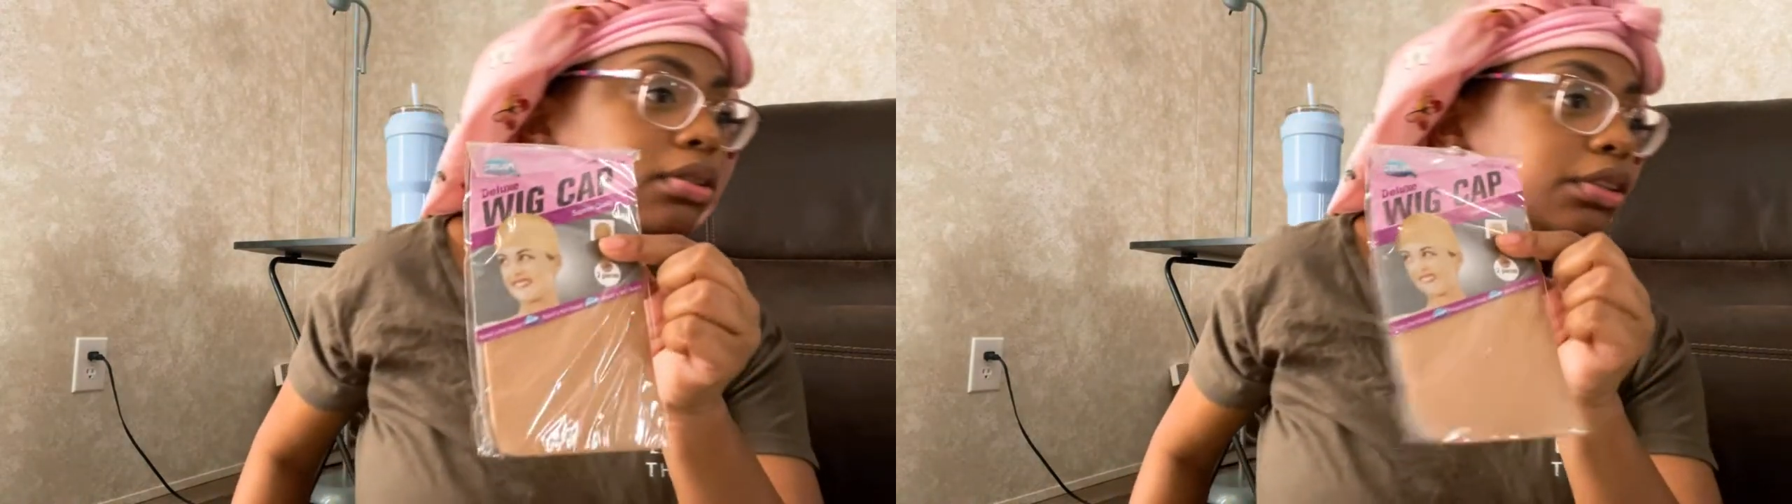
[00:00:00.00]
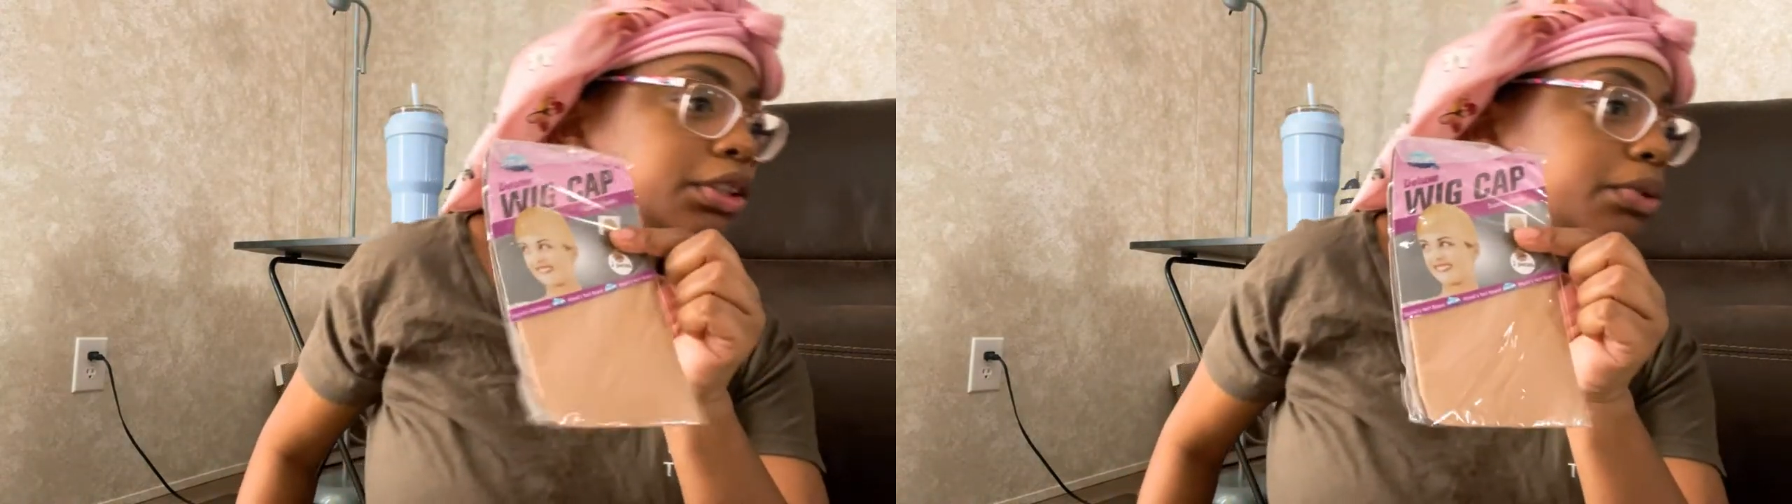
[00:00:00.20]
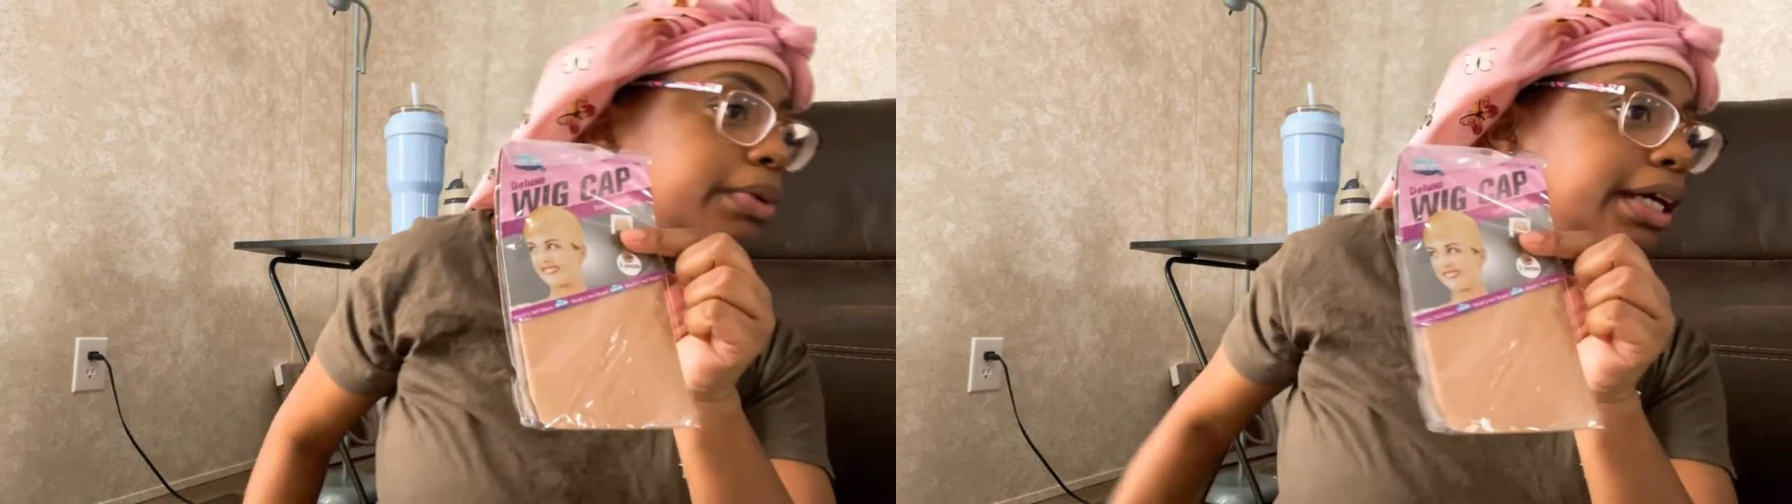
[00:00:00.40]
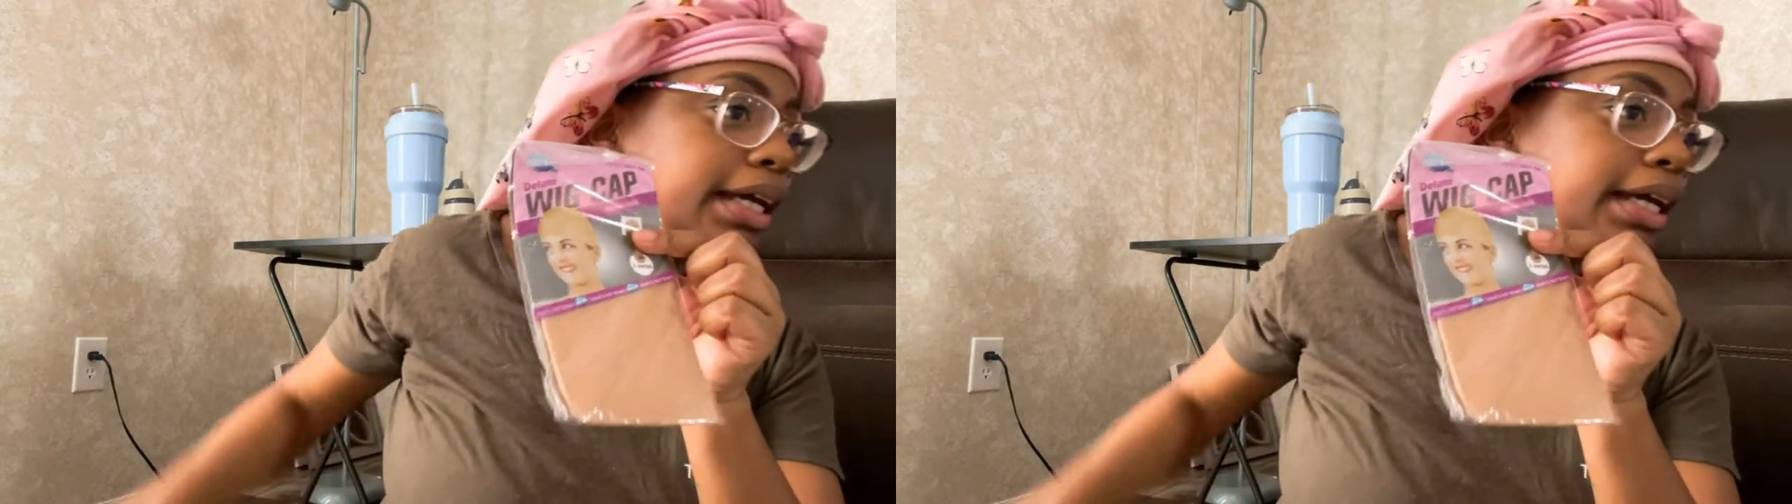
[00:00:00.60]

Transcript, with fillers: two wig